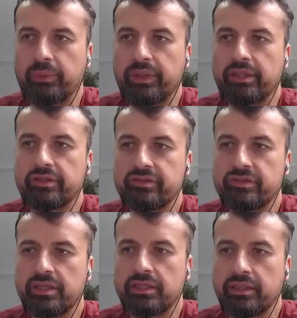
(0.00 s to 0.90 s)
and here we can just
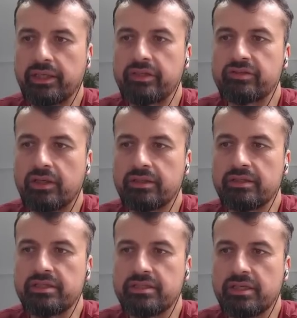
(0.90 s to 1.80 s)
see inside
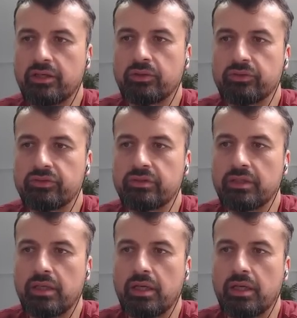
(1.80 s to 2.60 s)
the details,